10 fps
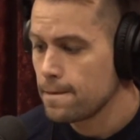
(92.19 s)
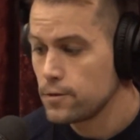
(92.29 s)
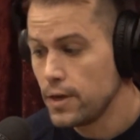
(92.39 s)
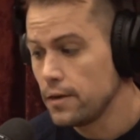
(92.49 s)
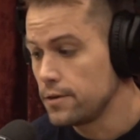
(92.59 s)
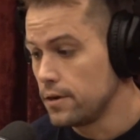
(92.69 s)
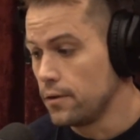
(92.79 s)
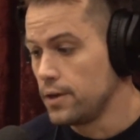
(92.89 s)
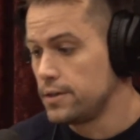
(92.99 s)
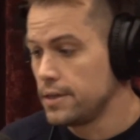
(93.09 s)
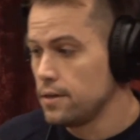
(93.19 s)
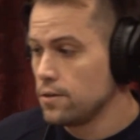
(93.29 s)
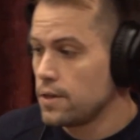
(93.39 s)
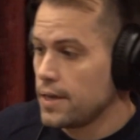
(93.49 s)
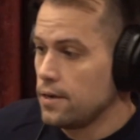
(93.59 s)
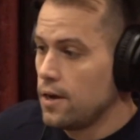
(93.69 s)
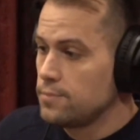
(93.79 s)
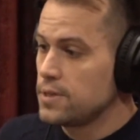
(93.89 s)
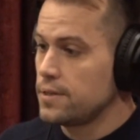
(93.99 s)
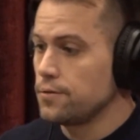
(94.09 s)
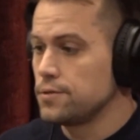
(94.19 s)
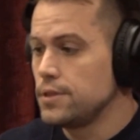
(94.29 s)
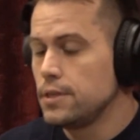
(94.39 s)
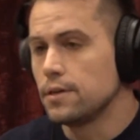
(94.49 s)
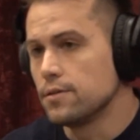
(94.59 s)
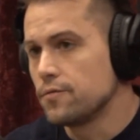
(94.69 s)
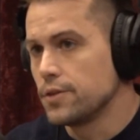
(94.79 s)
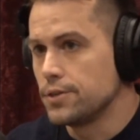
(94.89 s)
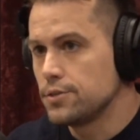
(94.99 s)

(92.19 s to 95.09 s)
yeah, it didn't look like an object they were seeing on the FLIR.